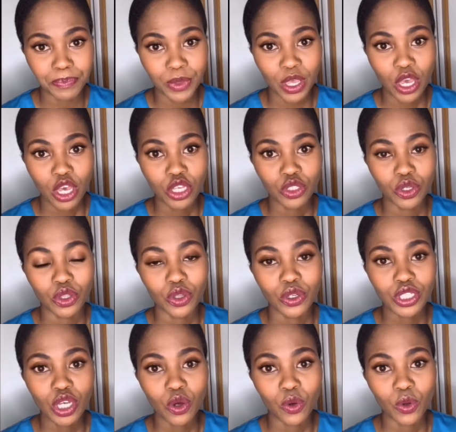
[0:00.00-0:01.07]
So those are
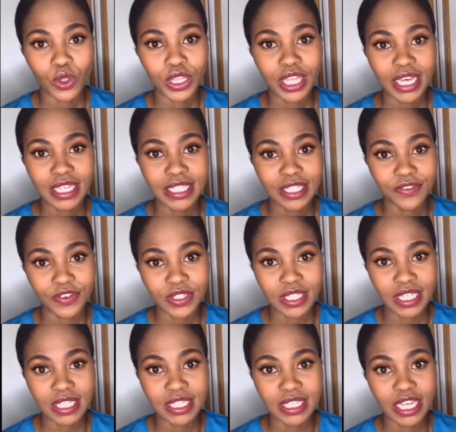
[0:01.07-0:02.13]
all the
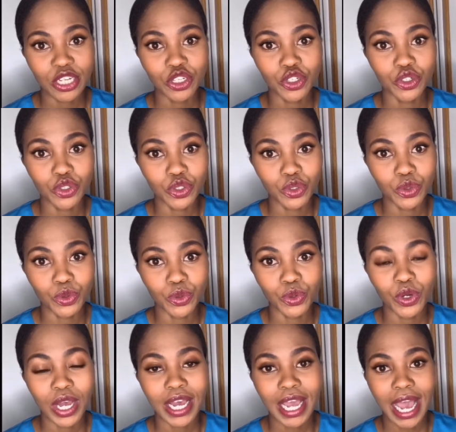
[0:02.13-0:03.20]
activities that you do
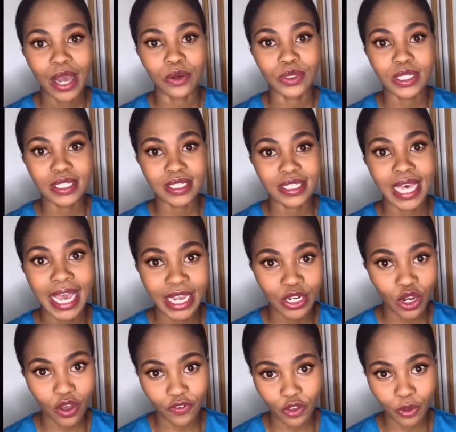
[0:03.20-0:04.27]
outside
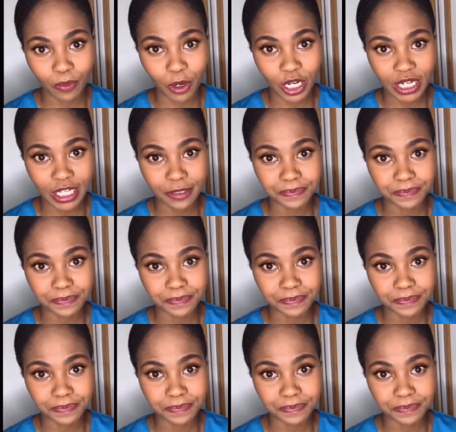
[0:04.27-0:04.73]
of your body.